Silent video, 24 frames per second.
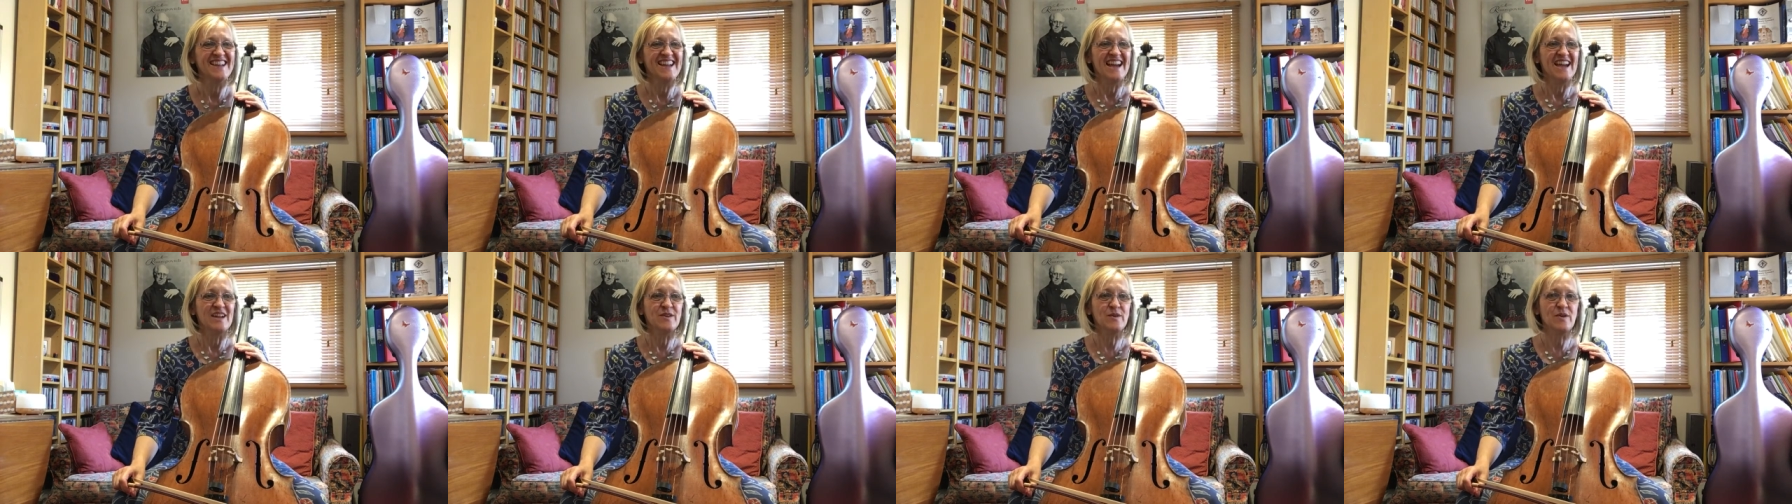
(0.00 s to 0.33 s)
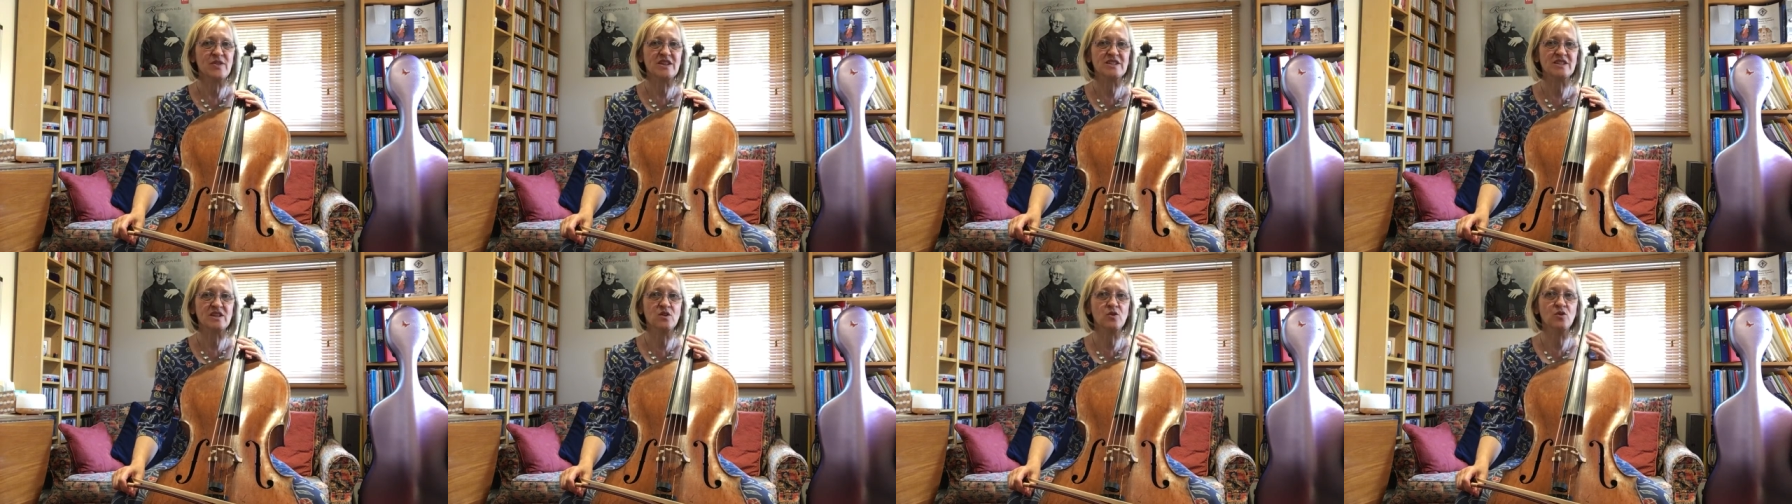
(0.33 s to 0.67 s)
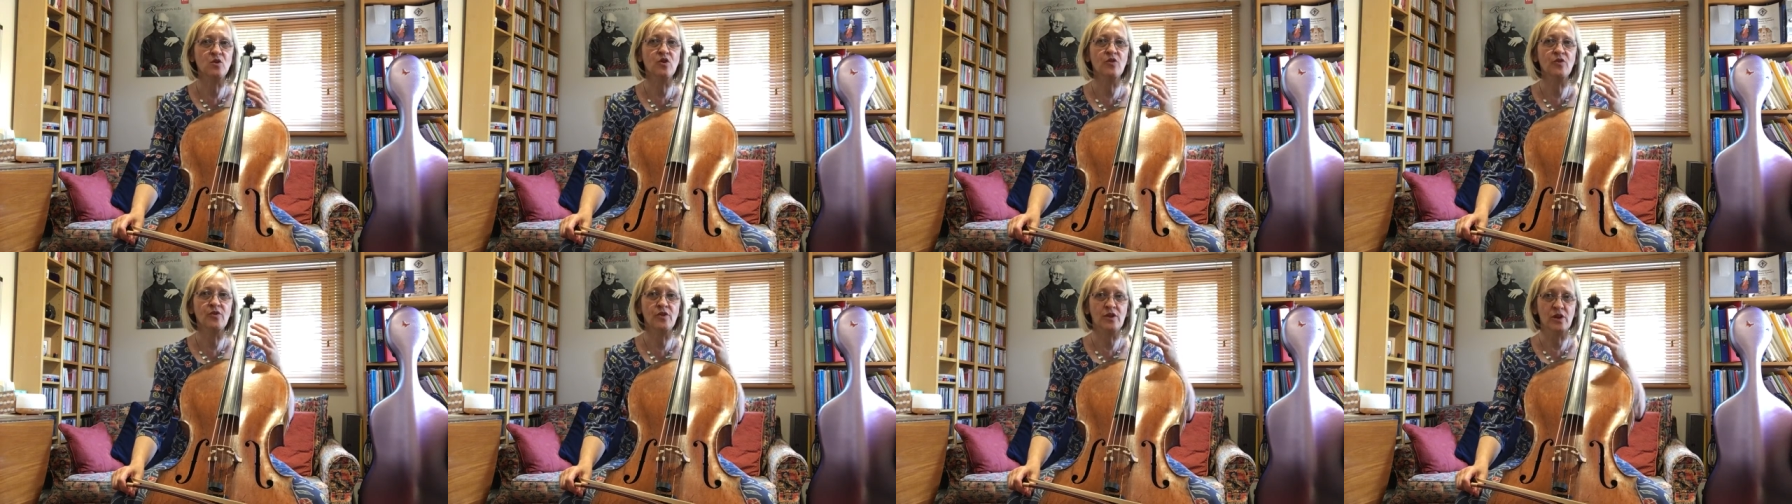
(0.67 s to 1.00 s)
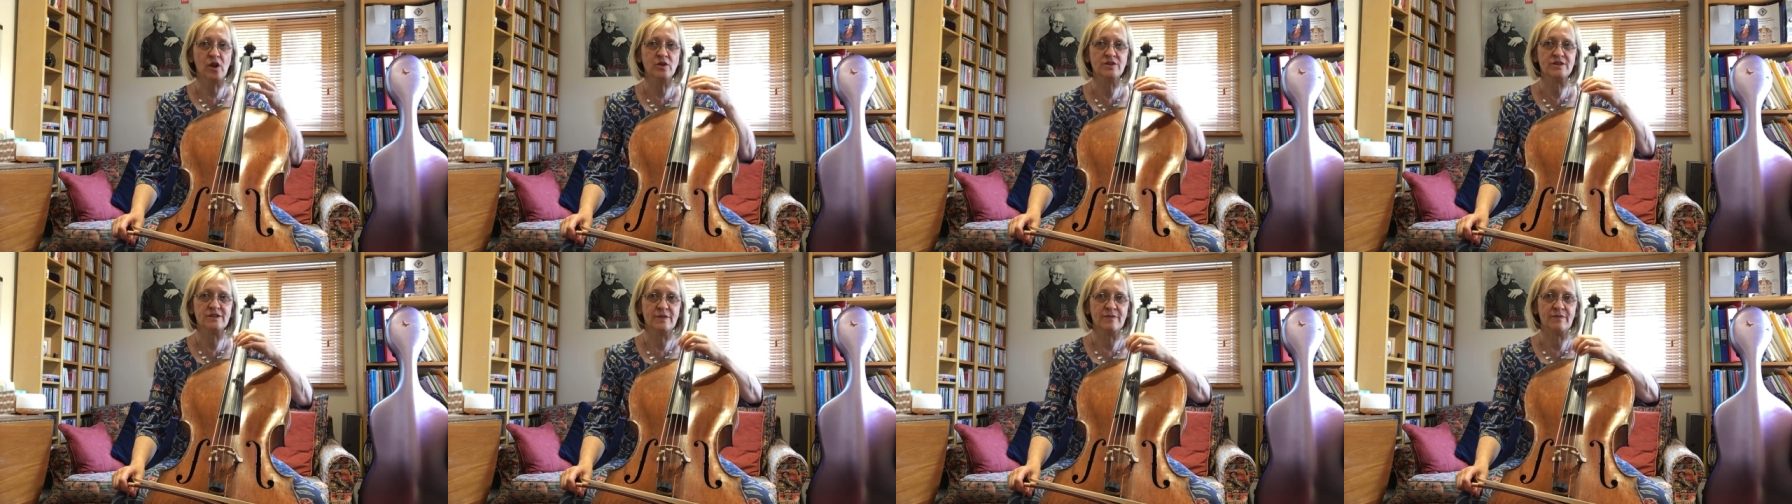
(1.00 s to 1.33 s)
You know, there's an awful
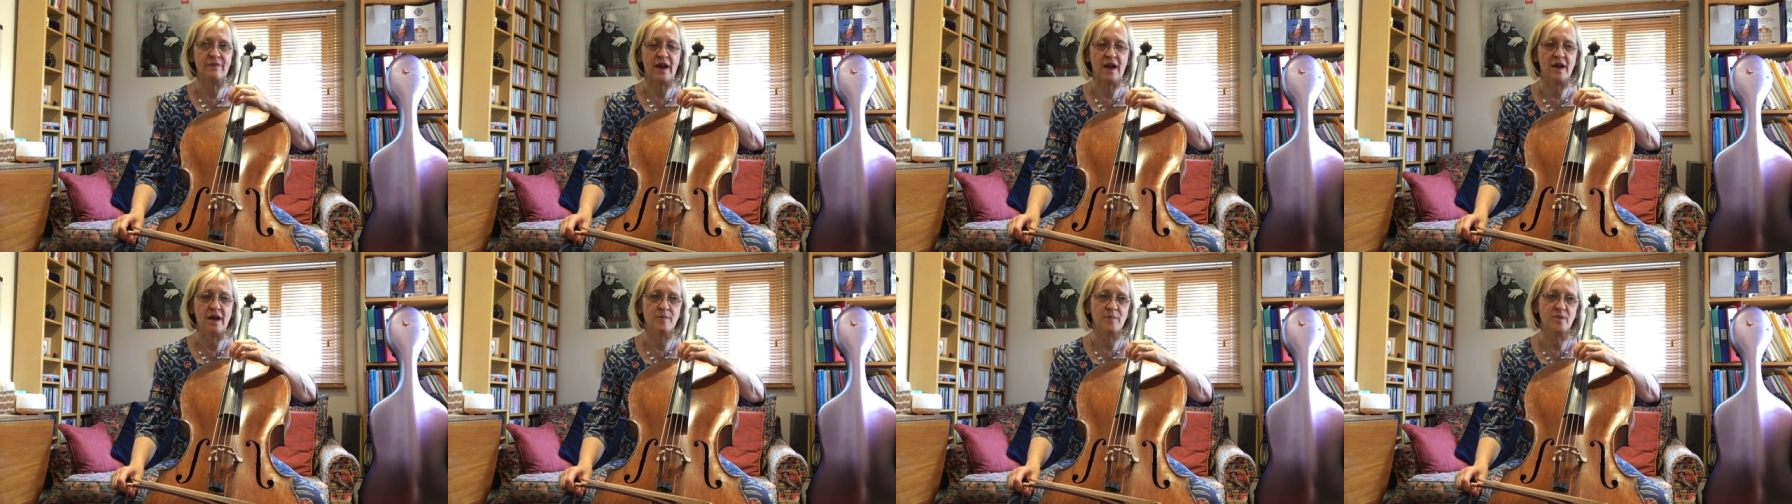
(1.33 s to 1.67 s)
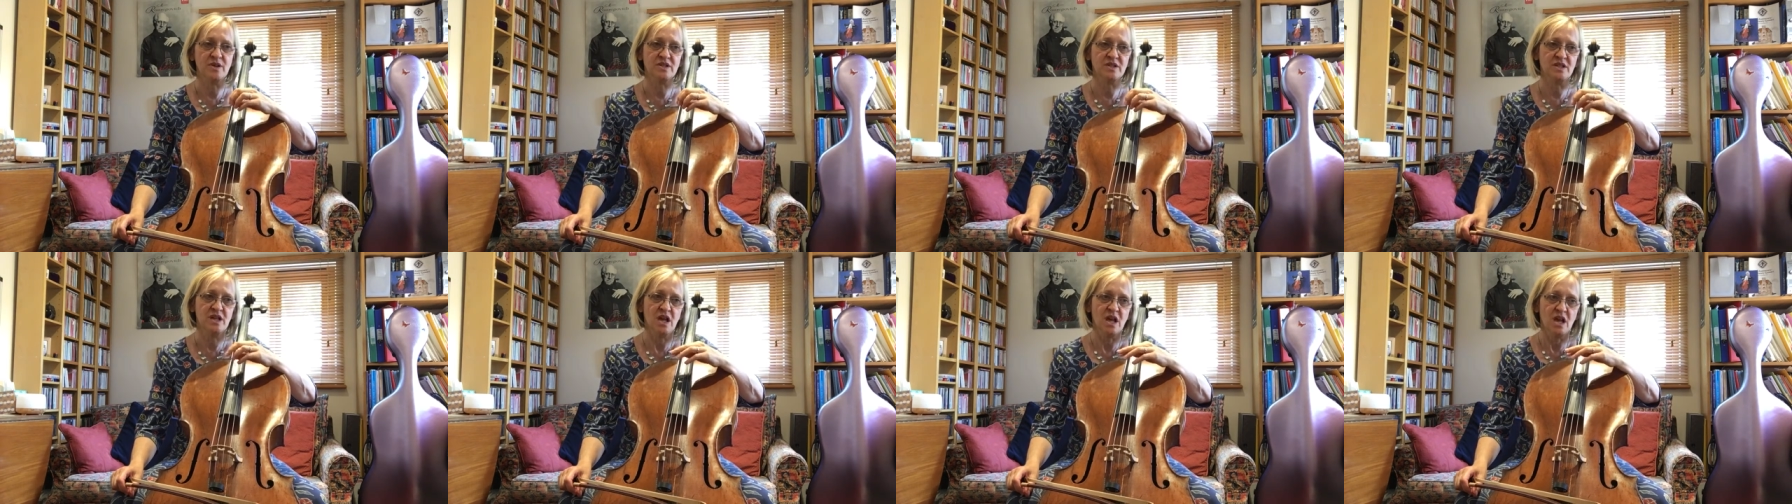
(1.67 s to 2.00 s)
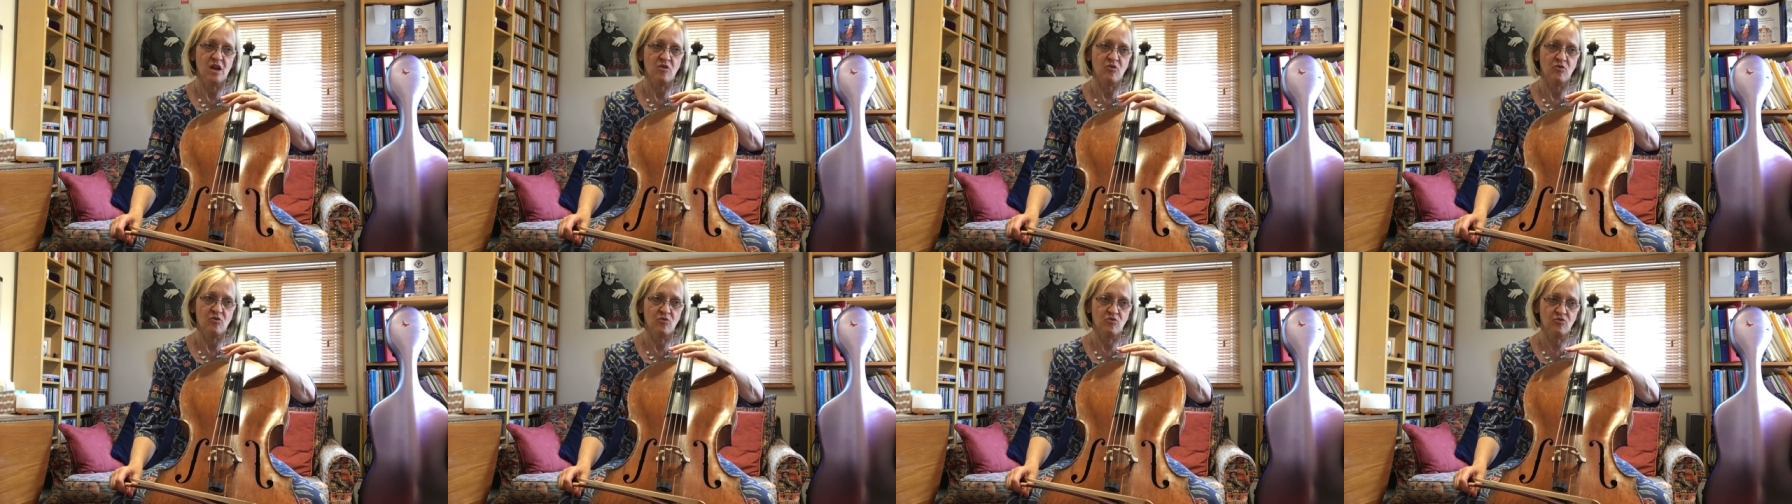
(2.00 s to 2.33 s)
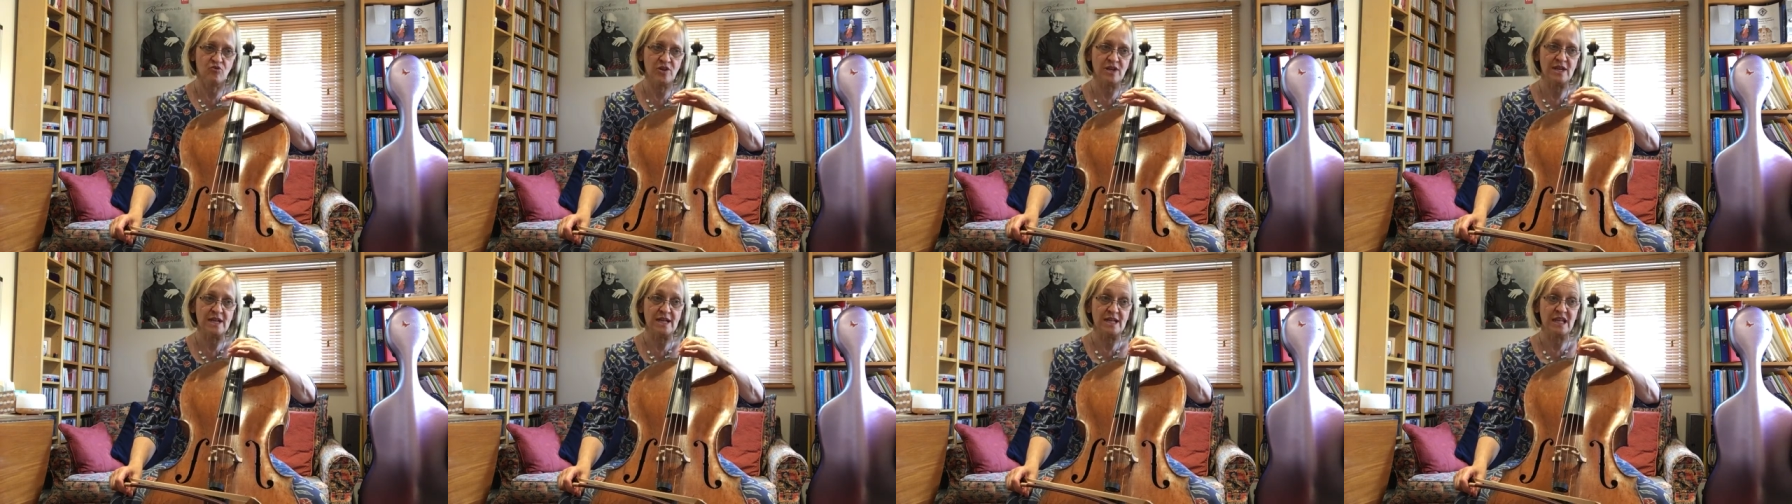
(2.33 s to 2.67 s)
lot in that, but
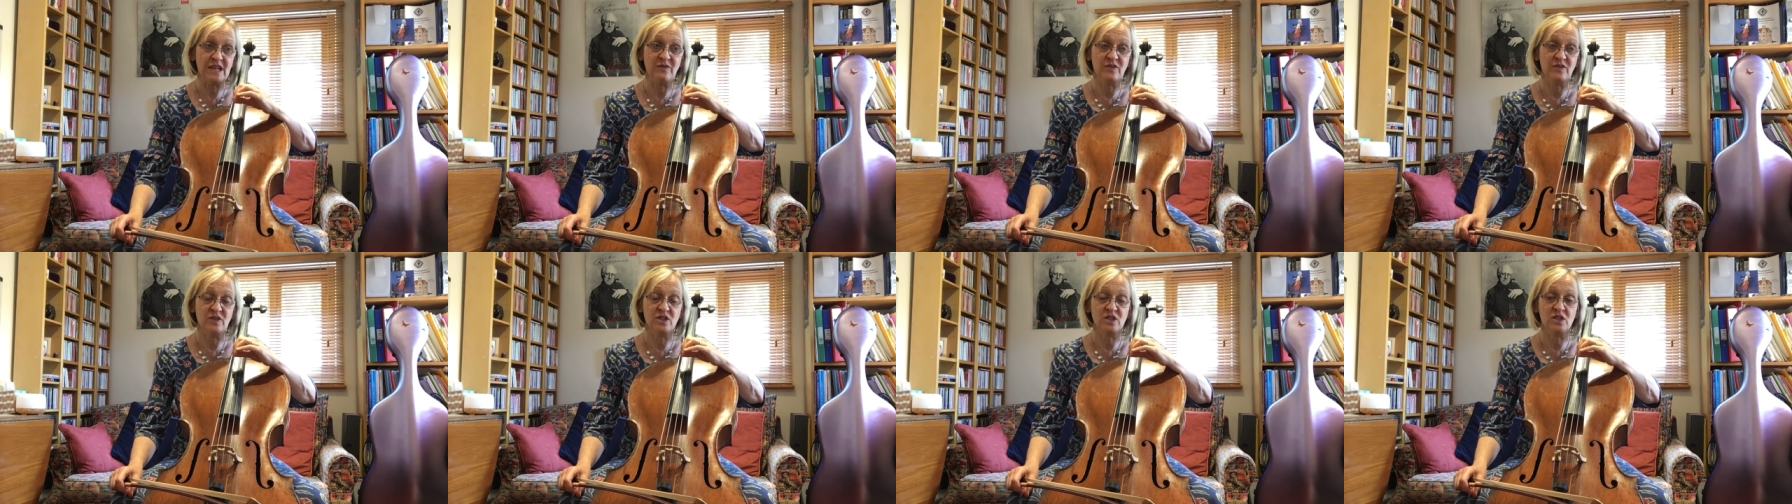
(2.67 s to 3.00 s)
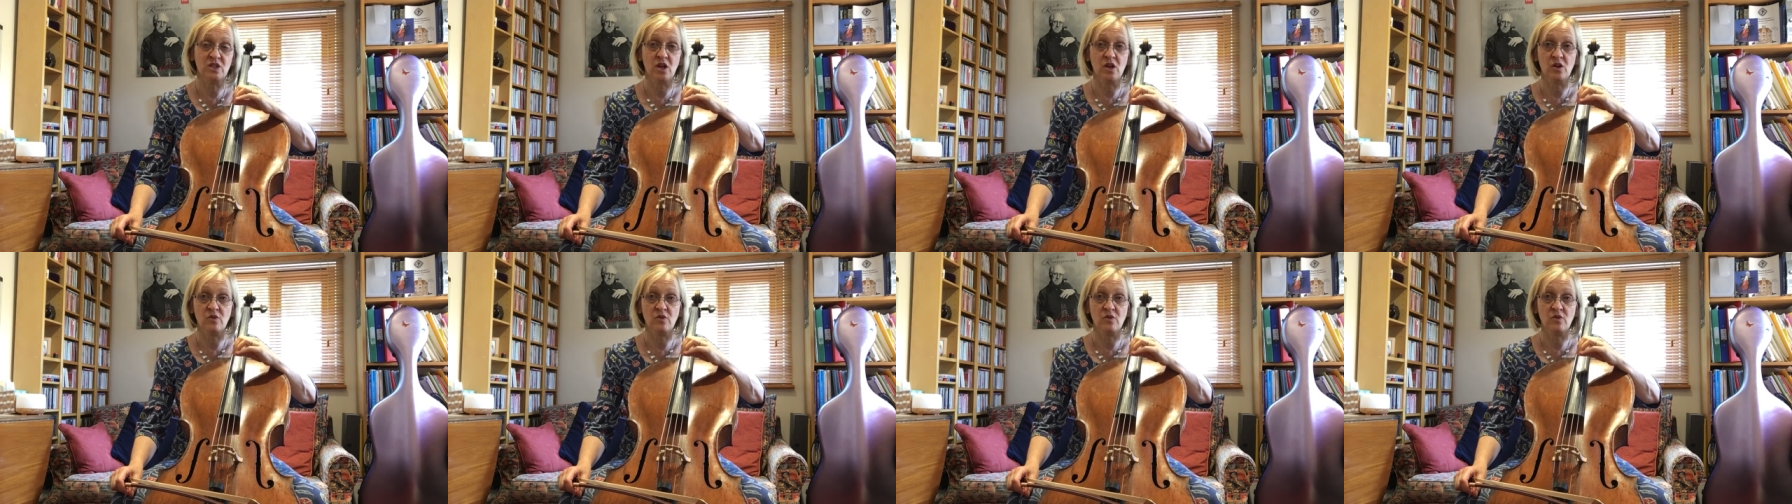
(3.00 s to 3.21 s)
really give it a go.